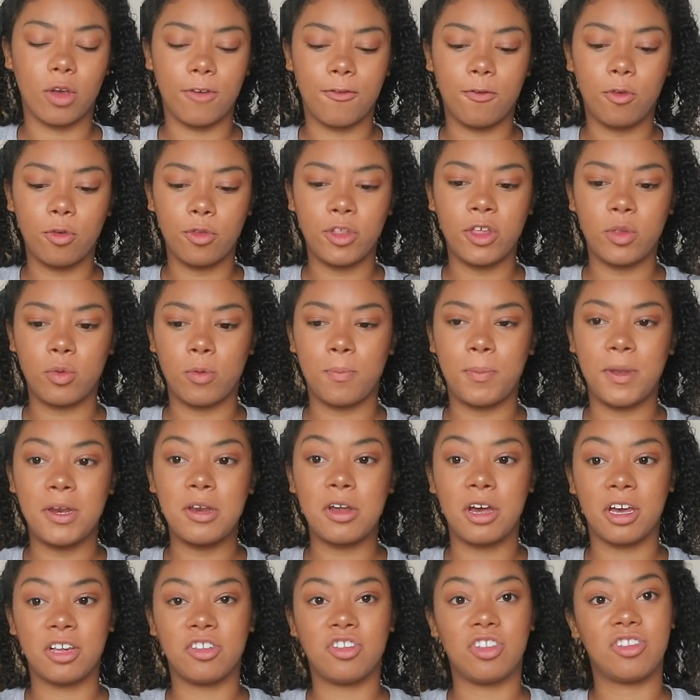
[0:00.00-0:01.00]
So I thought this would be
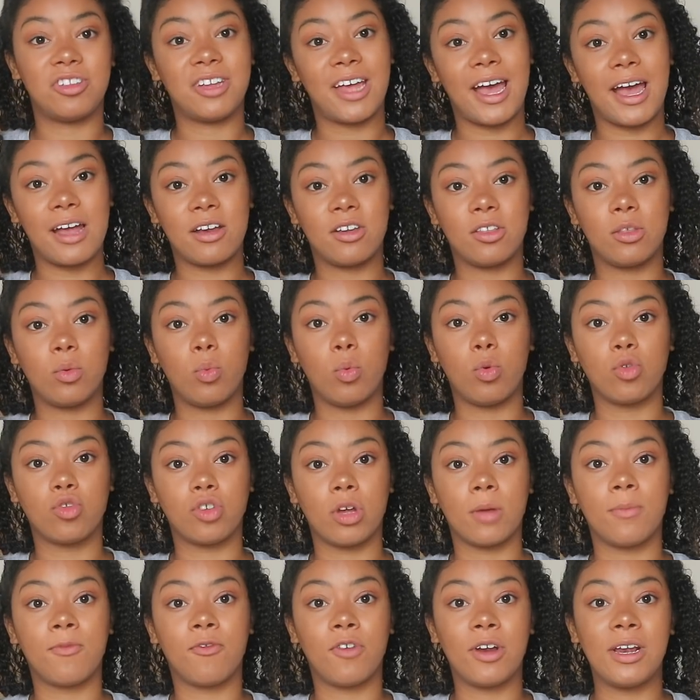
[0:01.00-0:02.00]
nice just to add to the wardrobe